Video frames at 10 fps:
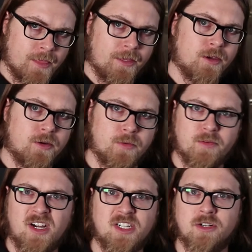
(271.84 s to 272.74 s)

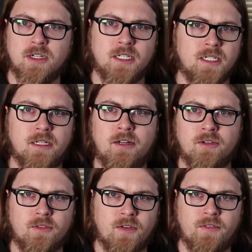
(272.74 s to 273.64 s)
100,
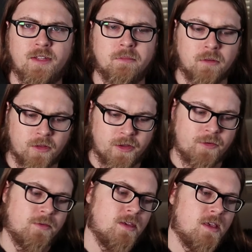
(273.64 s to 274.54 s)
150 and below.